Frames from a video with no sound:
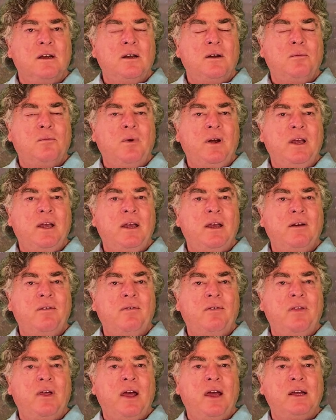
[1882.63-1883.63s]
We
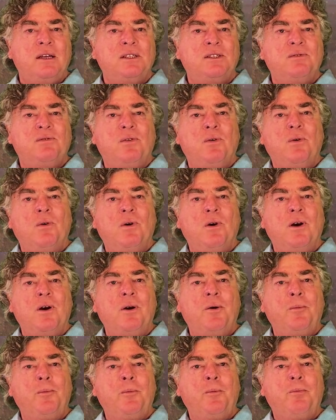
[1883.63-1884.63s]
give thanks
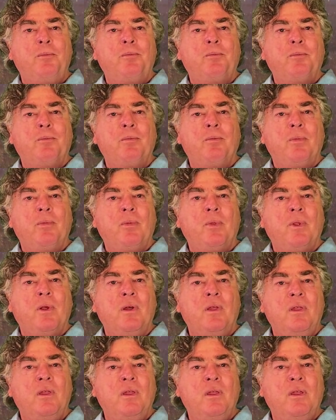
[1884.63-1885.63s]
for
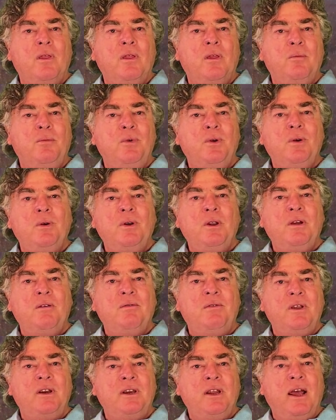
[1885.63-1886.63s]
the beauty
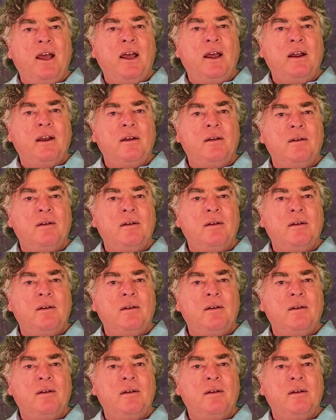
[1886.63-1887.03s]
of the day,